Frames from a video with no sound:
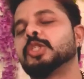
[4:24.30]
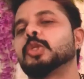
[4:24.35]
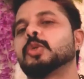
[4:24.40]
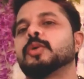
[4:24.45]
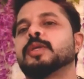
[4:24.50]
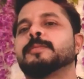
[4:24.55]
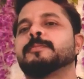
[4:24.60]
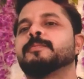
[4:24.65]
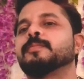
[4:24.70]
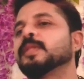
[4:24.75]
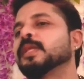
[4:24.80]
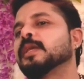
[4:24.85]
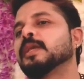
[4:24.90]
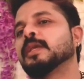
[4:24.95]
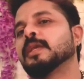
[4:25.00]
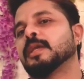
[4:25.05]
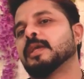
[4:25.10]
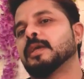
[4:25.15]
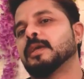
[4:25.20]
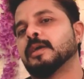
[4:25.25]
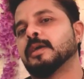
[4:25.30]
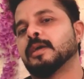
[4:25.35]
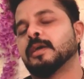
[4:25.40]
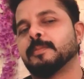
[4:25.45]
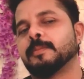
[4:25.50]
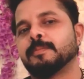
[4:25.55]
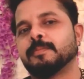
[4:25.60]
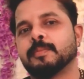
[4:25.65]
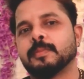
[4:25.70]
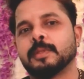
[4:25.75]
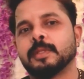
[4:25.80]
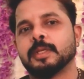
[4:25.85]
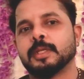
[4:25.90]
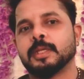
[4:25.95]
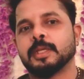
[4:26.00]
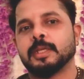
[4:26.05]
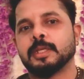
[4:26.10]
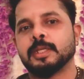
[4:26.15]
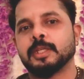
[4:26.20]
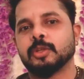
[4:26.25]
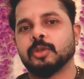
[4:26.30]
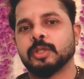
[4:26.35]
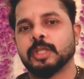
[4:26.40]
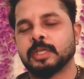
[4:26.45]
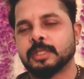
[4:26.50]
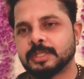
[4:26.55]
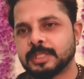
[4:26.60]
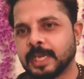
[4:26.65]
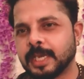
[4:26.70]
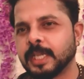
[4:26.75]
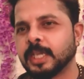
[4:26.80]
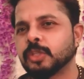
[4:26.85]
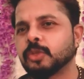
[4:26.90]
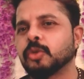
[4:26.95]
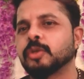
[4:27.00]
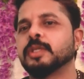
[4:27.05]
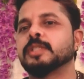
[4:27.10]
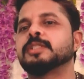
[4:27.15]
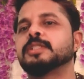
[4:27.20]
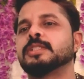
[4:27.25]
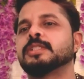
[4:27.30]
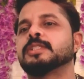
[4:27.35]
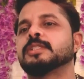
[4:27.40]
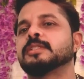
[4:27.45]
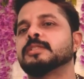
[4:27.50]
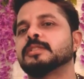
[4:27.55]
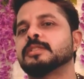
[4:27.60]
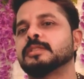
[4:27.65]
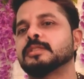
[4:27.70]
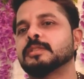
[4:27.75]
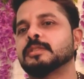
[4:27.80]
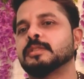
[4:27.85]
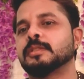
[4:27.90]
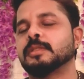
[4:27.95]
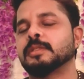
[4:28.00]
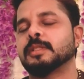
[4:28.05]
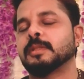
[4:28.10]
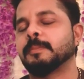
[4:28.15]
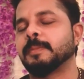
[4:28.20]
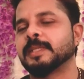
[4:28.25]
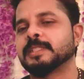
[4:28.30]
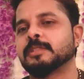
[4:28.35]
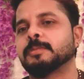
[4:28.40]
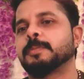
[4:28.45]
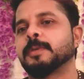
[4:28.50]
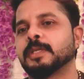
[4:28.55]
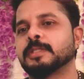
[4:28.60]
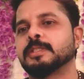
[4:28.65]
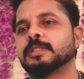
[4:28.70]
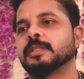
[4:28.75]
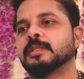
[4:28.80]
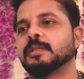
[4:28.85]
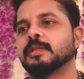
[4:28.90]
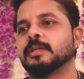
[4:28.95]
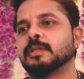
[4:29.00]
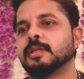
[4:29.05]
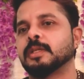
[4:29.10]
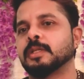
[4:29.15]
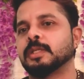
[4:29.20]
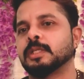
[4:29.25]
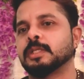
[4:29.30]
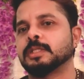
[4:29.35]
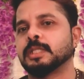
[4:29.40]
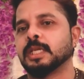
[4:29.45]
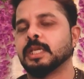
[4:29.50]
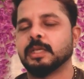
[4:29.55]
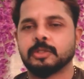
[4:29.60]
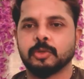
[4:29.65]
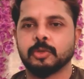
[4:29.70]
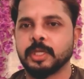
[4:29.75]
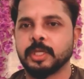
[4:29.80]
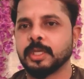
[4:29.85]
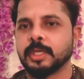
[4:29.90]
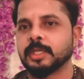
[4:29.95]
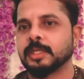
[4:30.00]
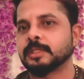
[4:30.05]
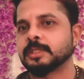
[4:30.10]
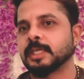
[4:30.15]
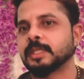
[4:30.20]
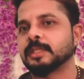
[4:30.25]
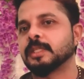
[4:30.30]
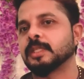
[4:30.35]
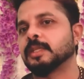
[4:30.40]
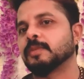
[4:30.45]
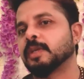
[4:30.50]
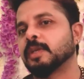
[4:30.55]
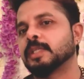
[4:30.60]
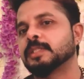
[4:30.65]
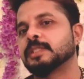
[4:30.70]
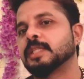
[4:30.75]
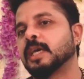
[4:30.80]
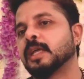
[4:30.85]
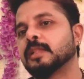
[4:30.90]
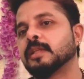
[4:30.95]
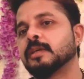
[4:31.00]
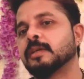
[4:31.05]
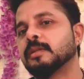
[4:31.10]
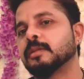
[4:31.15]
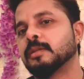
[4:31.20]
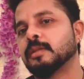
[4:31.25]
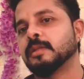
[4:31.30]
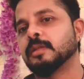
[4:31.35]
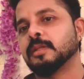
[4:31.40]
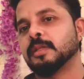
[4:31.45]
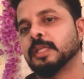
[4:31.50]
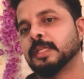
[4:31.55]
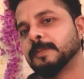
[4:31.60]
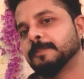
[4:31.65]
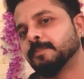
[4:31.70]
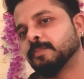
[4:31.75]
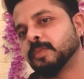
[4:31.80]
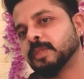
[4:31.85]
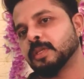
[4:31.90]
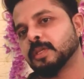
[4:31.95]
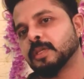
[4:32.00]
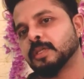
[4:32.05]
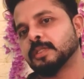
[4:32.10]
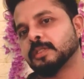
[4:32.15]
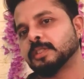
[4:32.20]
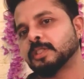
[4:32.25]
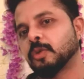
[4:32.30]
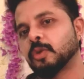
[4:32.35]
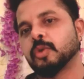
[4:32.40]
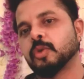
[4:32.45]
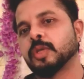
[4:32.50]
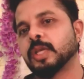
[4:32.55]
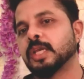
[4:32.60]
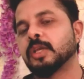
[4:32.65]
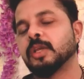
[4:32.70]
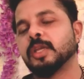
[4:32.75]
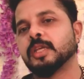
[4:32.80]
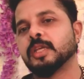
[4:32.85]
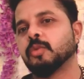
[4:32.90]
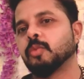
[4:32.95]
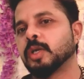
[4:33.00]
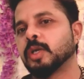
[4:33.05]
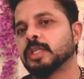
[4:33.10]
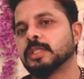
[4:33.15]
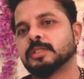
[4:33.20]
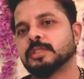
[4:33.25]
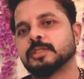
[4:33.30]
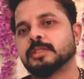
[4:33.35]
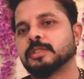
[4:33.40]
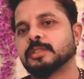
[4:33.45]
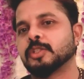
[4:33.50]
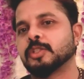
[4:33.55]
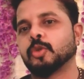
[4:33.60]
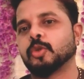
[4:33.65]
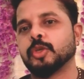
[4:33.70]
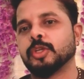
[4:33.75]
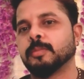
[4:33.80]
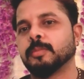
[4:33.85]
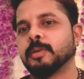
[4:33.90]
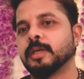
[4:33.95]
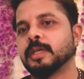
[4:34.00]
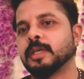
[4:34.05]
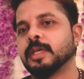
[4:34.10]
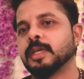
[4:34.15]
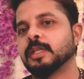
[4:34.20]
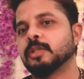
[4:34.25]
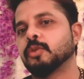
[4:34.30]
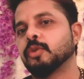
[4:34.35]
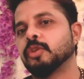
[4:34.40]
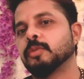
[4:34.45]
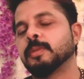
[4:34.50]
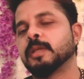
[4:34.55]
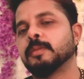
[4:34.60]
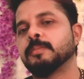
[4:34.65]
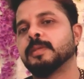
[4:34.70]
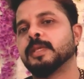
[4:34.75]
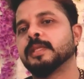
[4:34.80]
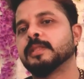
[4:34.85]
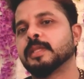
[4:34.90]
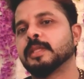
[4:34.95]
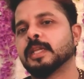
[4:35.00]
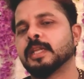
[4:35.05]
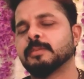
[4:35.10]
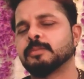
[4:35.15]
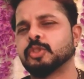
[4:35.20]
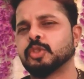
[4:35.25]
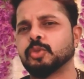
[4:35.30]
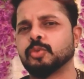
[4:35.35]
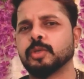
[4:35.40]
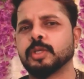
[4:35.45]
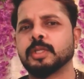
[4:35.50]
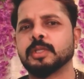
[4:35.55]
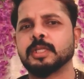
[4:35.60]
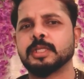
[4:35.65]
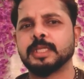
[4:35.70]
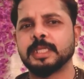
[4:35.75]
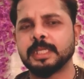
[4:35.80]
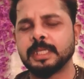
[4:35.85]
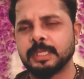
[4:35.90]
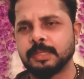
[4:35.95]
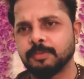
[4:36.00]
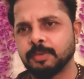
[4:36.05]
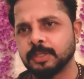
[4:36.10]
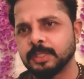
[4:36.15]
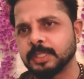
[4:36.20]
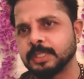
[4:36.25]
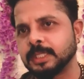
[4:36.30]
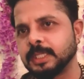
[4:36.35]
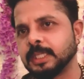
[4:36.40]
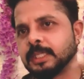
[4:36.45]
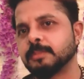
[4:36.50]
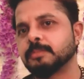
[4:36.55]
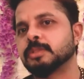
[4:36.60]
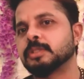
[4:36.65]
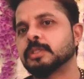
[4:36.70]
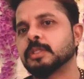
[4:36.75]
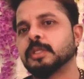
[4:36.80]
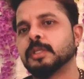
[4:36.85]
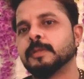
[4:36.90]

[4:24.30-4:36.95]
to him. You know, that sudden took decisions. The best person till today is, I think, one is Dada, Saurav Ganguly, and one is Dhoni bhai. And Dhoni bhai being there, I'm sure that even the teams